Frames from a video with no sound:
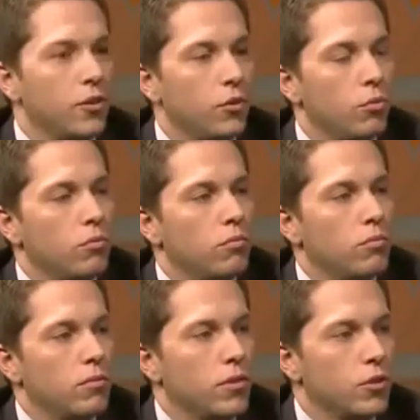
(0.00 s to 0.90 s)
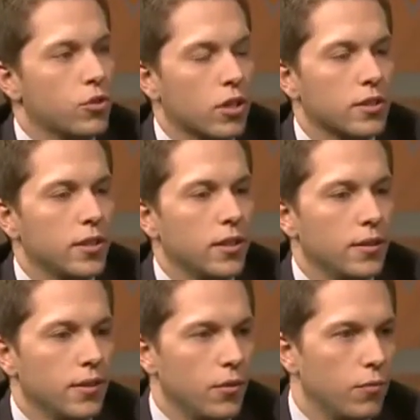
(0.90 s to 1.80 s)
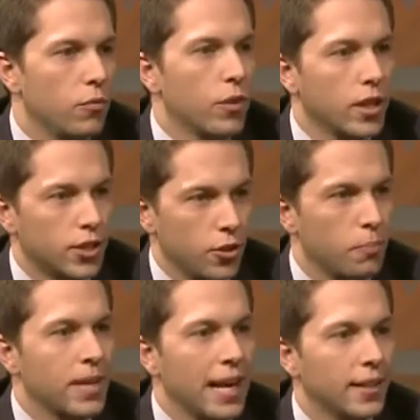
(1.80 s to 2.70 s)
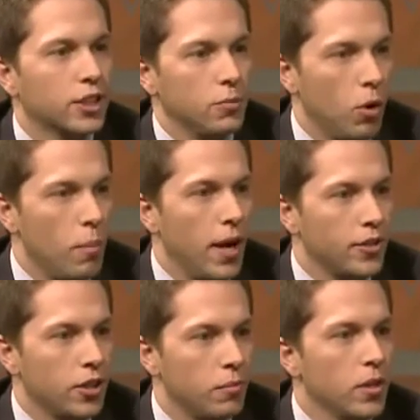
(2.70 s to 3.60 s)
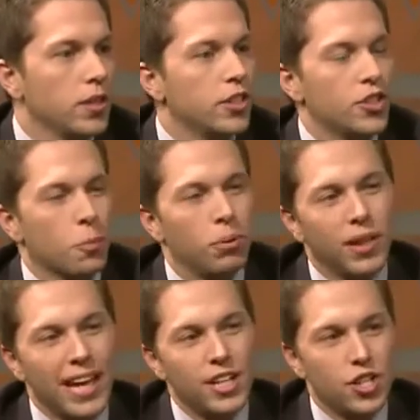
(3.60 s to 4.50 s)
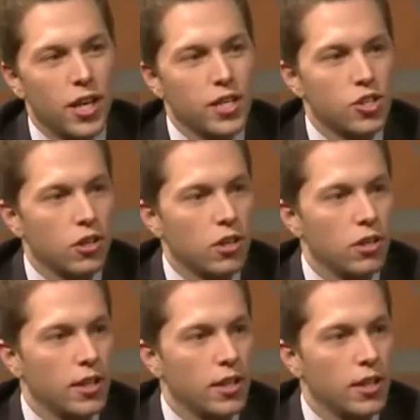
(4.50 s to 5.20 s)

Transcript: you start to realize that you're gaining some momentum, does your play change at all